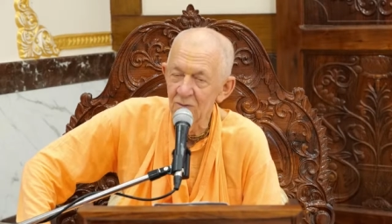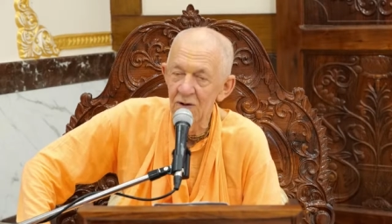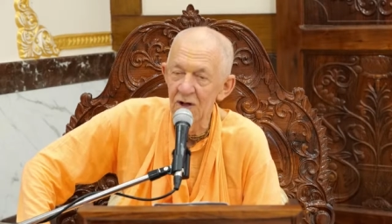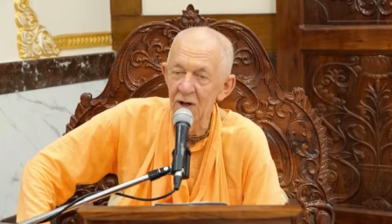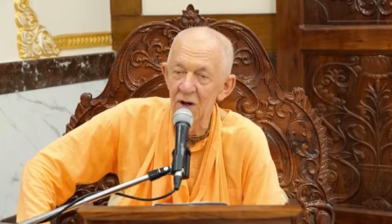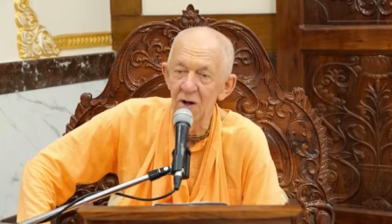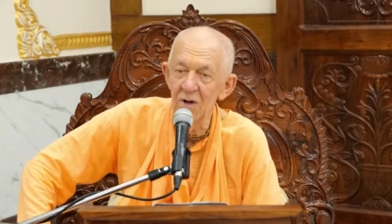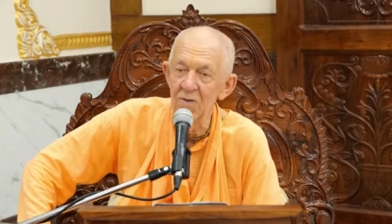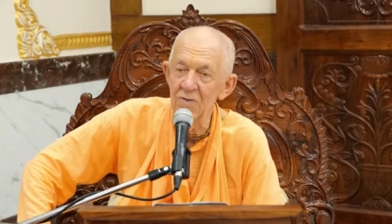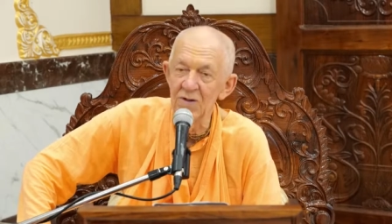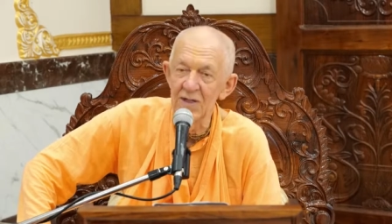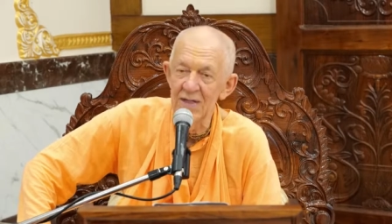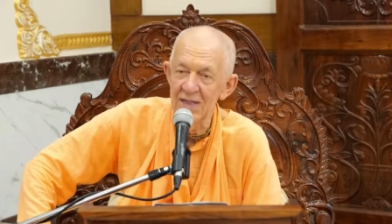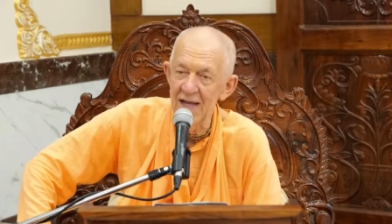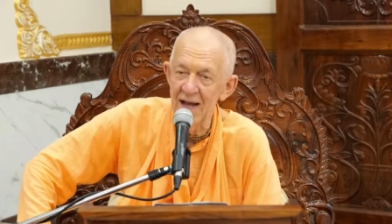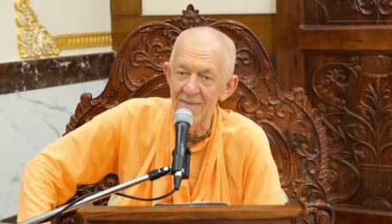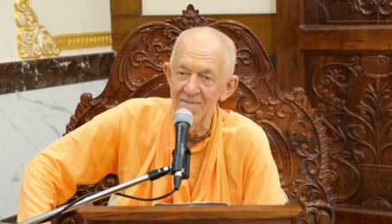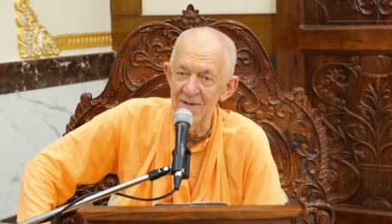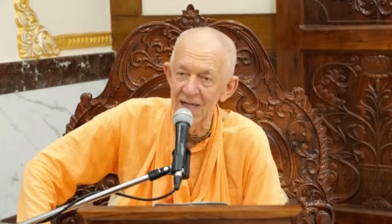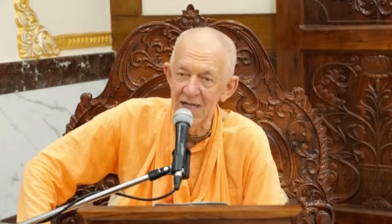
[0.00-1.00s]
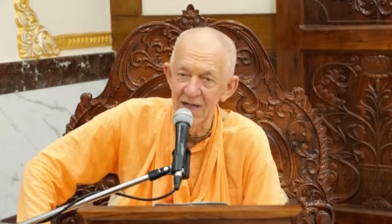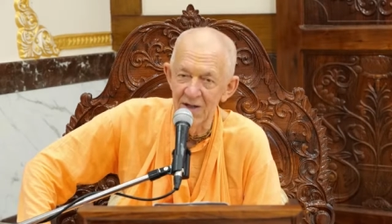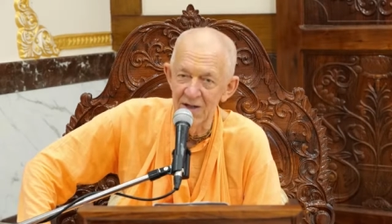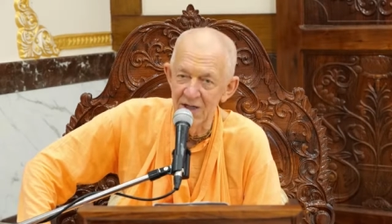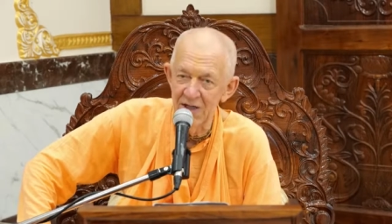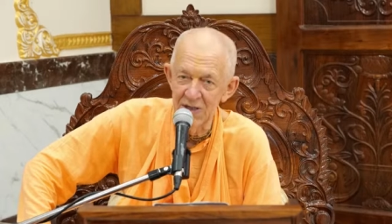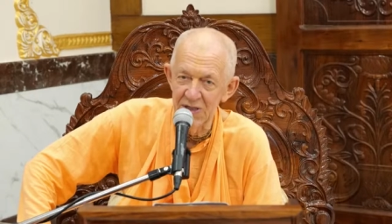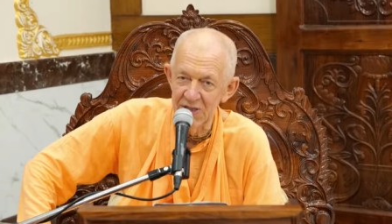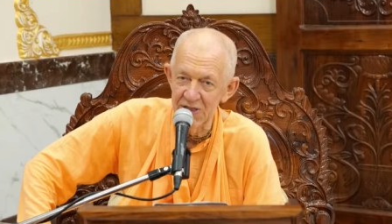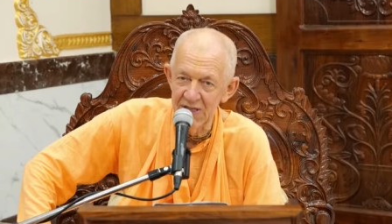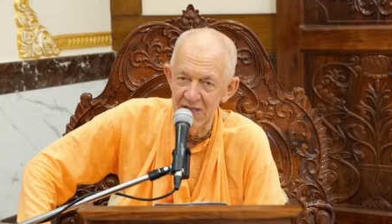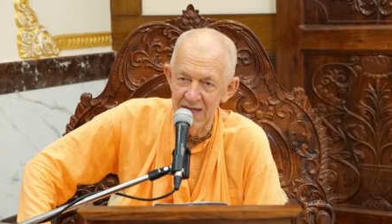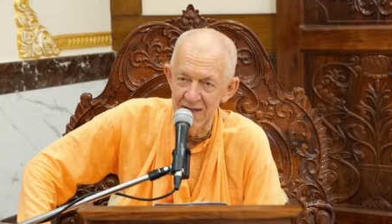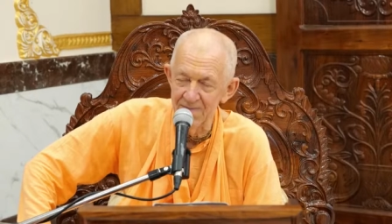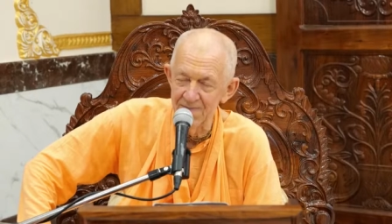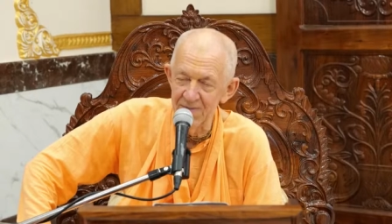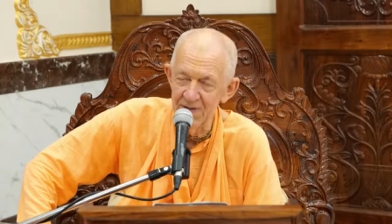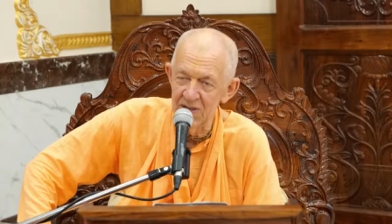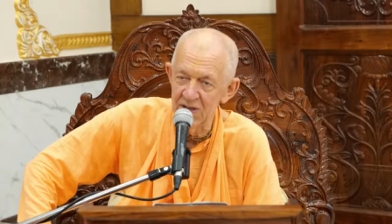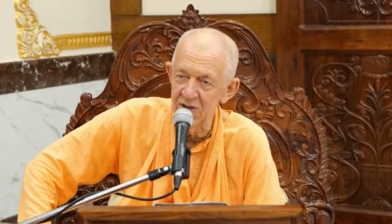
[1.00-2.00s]
where all the demigods
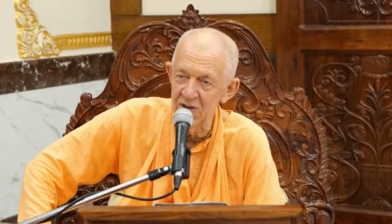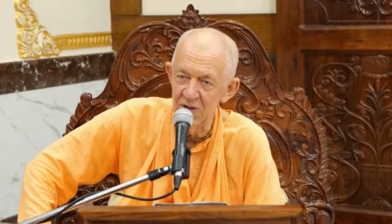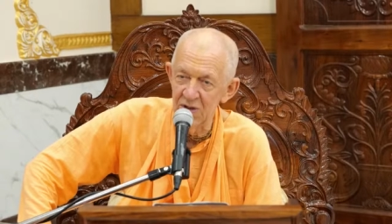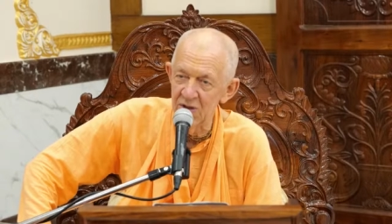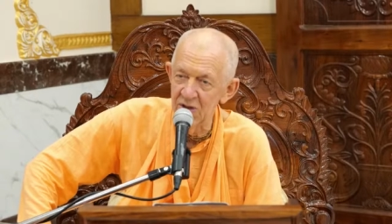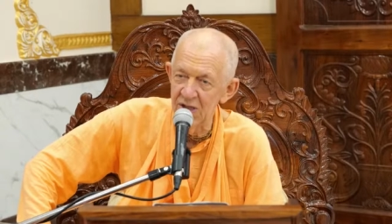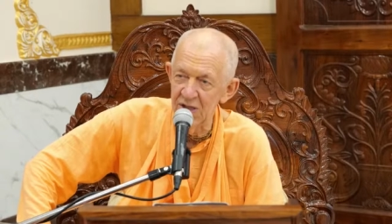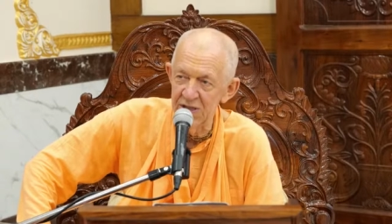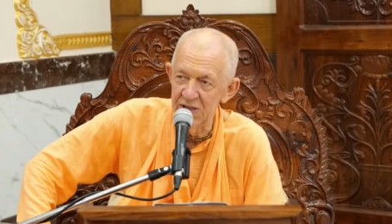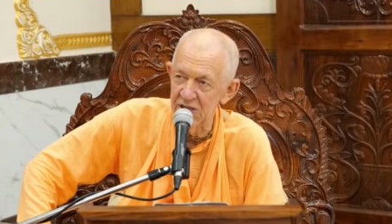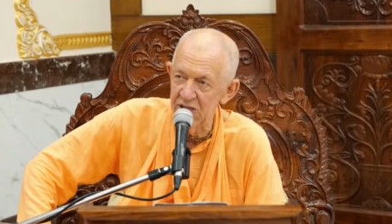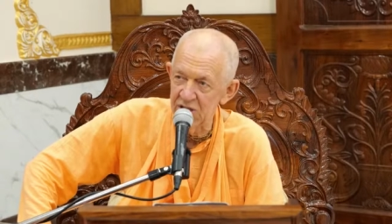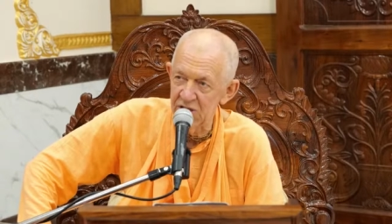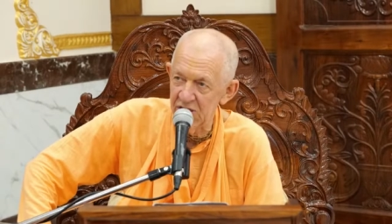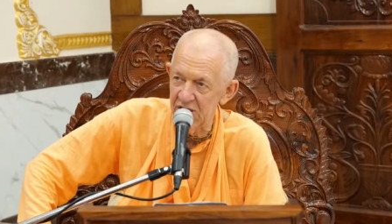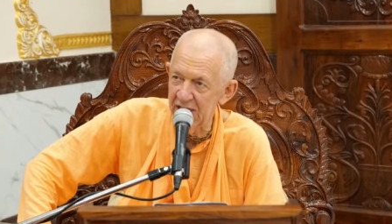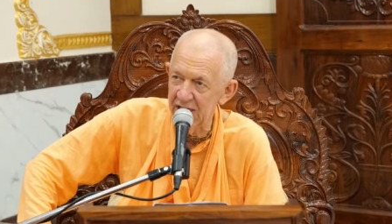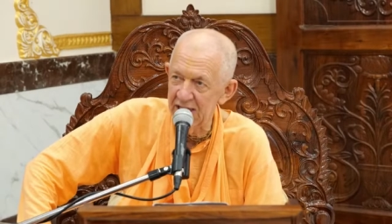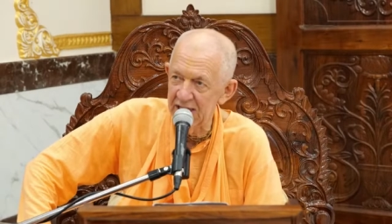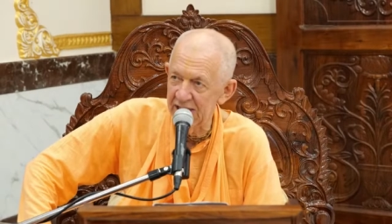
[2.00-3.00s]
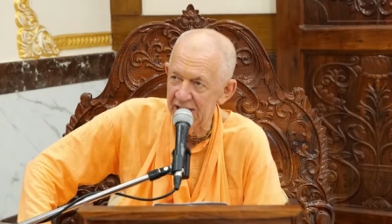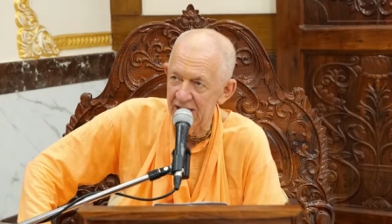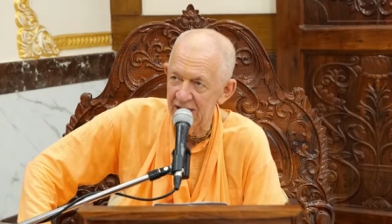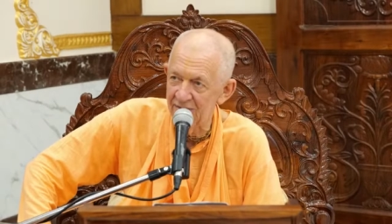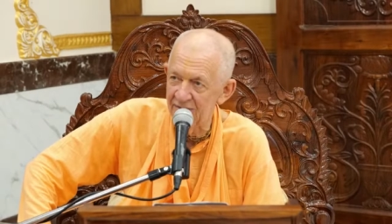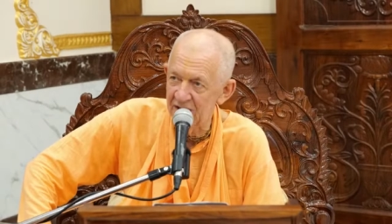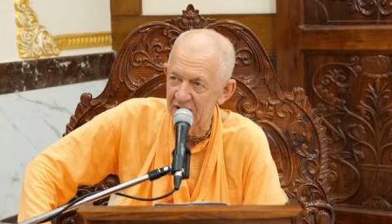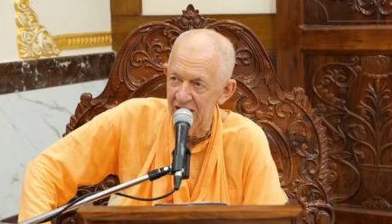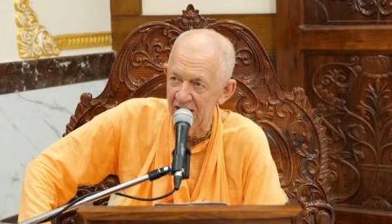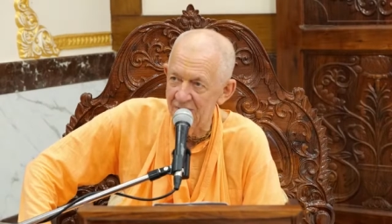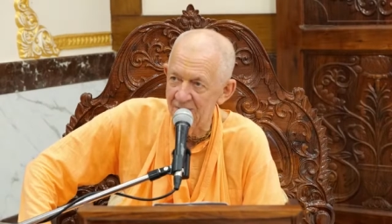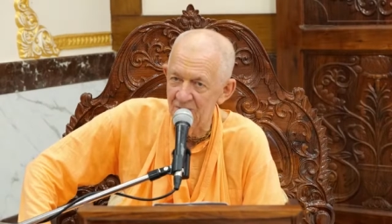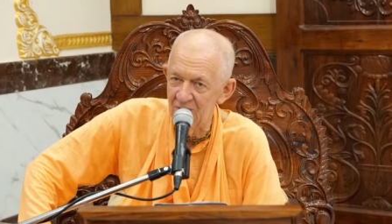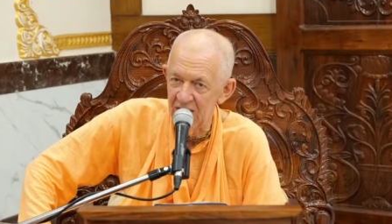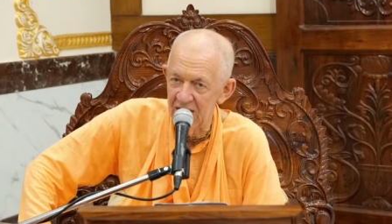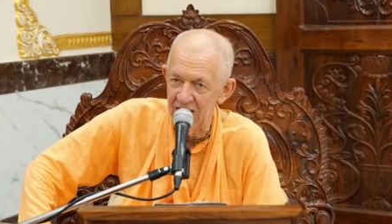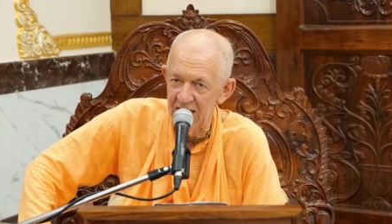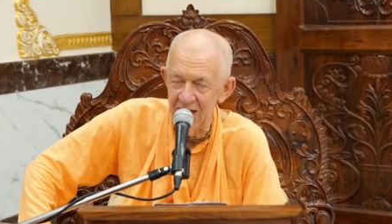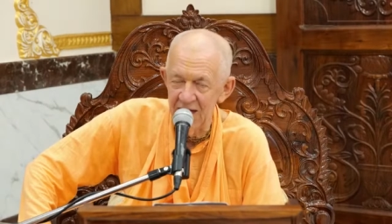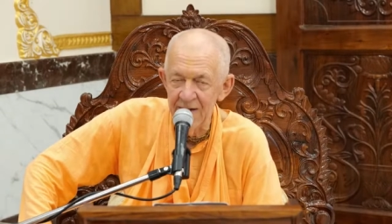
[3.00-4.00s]
came because Lord Nrsimhadev
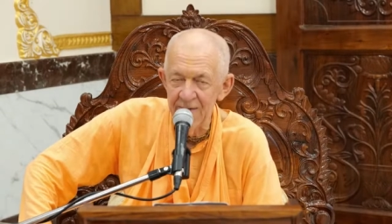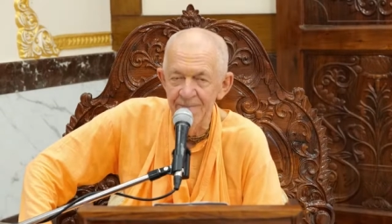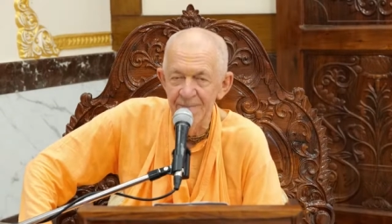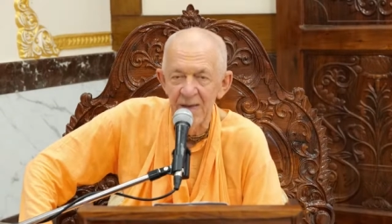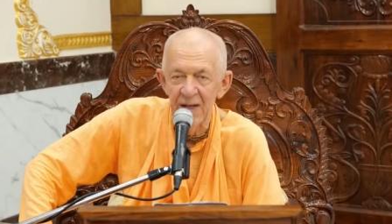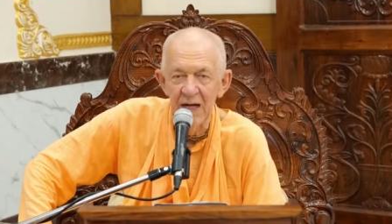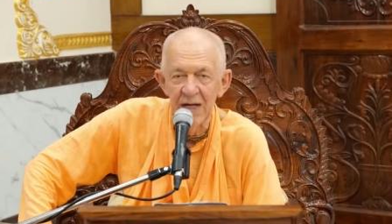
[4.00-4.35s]
came there